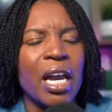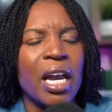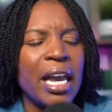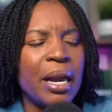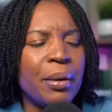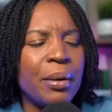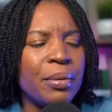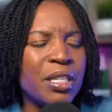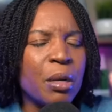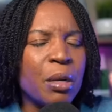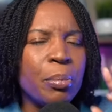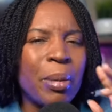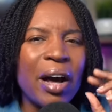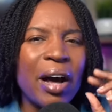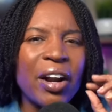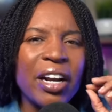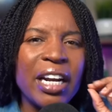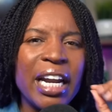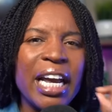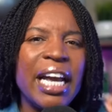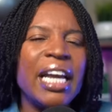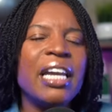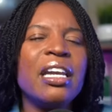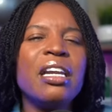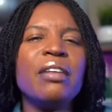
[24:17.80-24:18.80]
It was about an
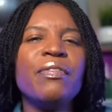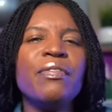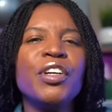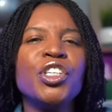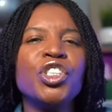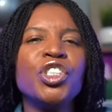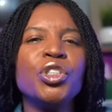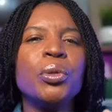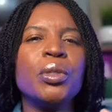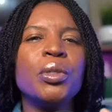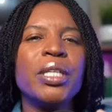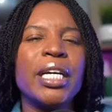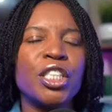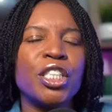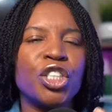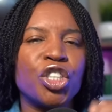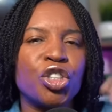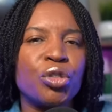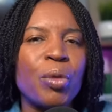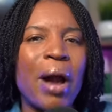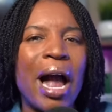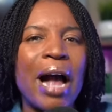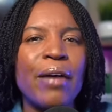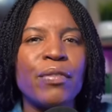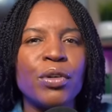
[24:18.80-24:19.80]
individual that
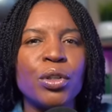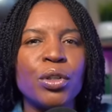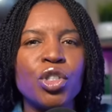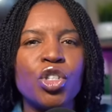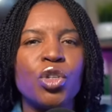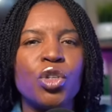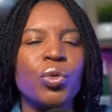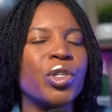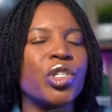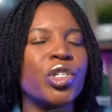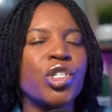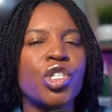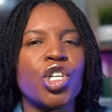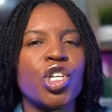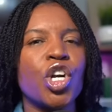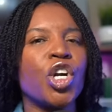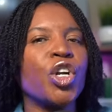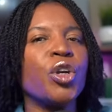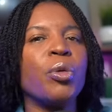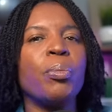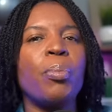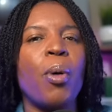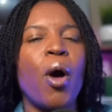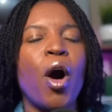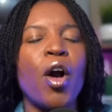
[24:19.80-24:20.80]
traveled to a
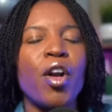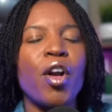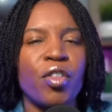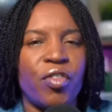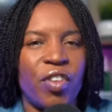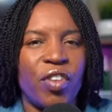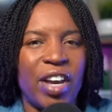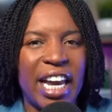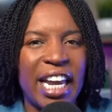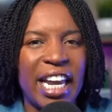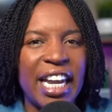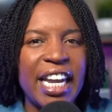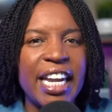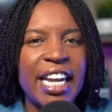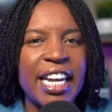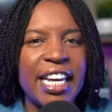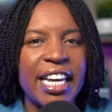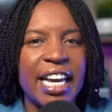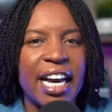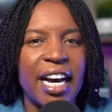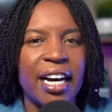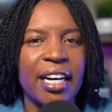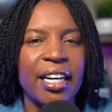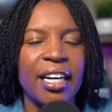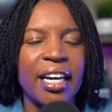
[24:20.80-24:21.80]
certain part of
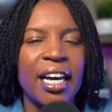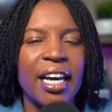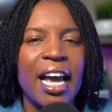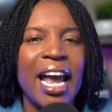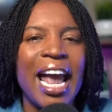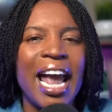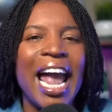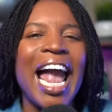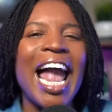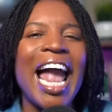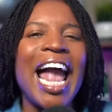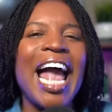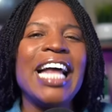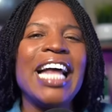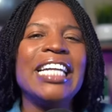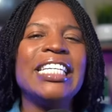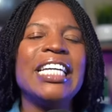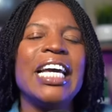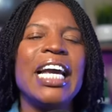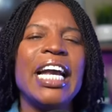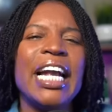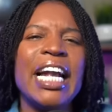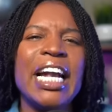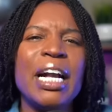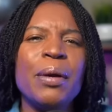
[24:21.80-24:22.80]
India and
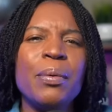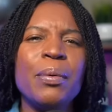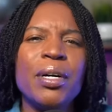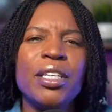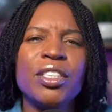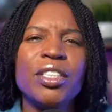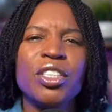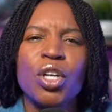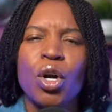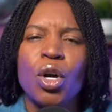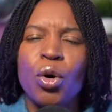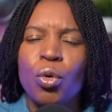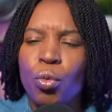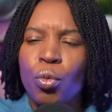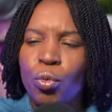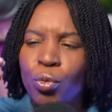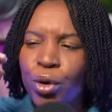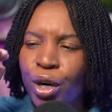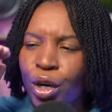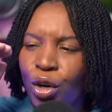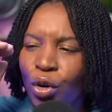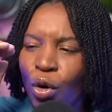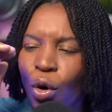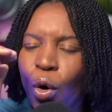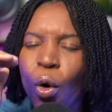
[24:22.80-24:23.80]
he was
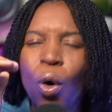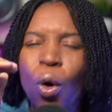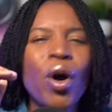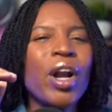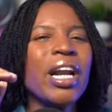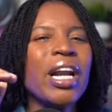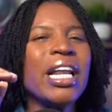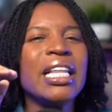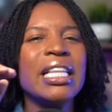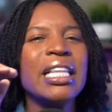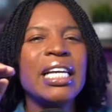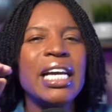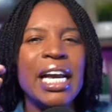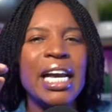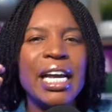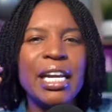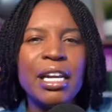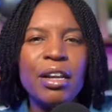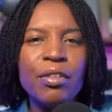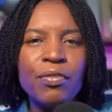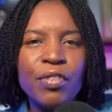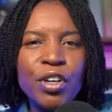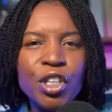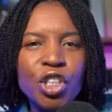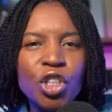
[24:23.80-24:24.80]
recording the
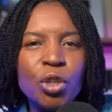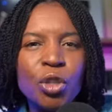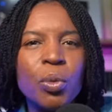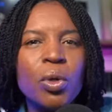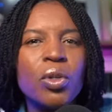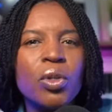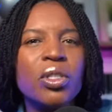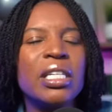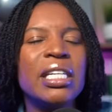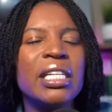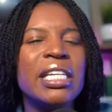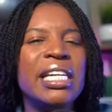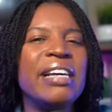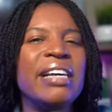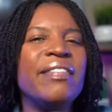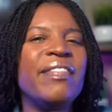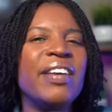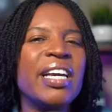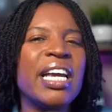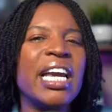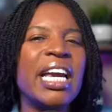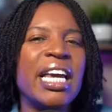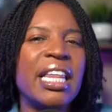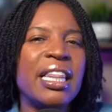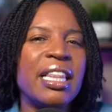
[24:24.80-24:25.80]
individuals
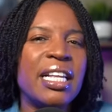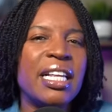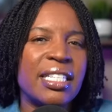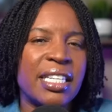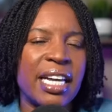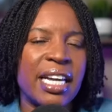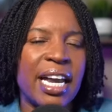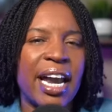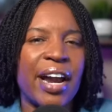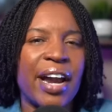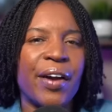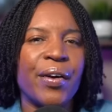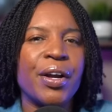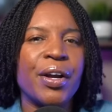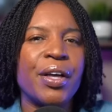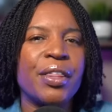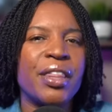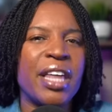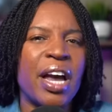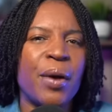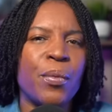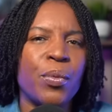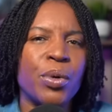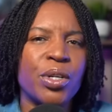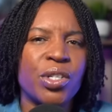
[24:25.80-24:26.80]
living in this area
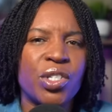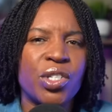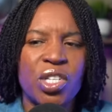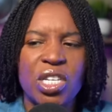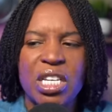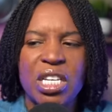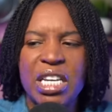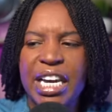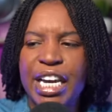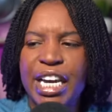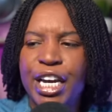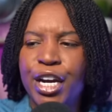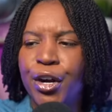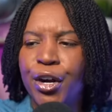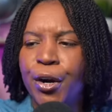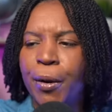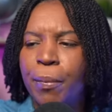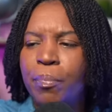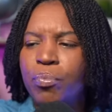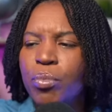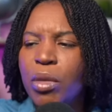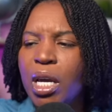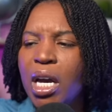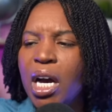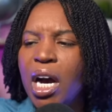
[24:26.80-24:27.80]
that was near
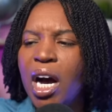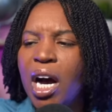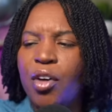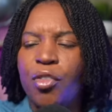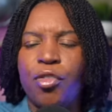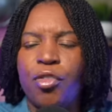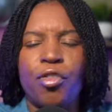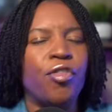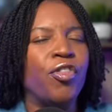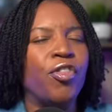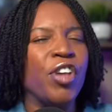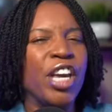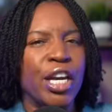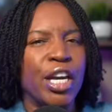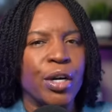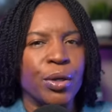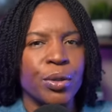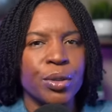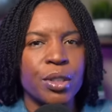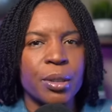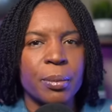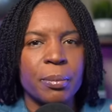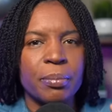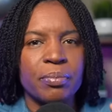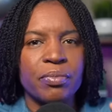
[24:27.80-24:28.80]
a
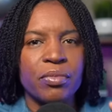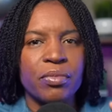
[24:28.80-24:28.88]
field.